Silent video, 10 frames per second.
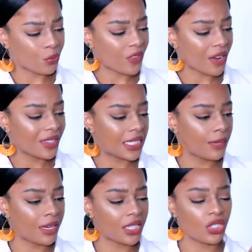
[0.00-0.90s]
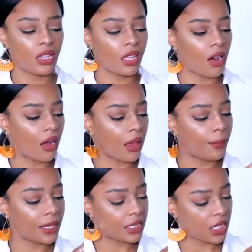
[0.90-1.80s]
Very similar to the
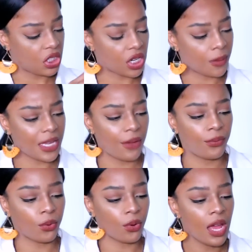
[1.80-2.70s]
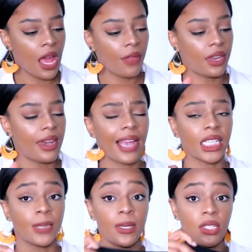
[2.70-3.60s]
Hotline Bling t-shirt, except for the
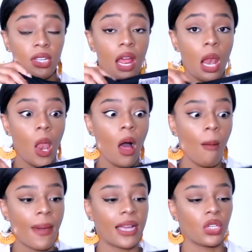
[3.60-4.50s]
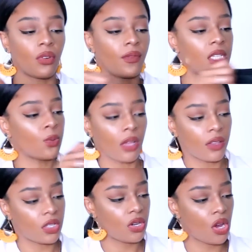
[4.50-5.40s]
neck has been done a lot better on this one.
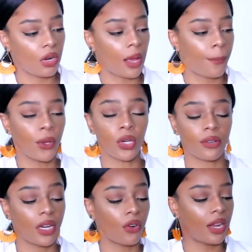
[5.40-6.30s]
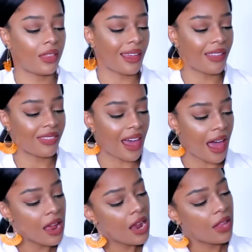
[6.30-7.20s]
Like, there's no like puckering or anything like
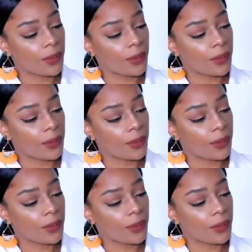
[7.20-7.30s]
that.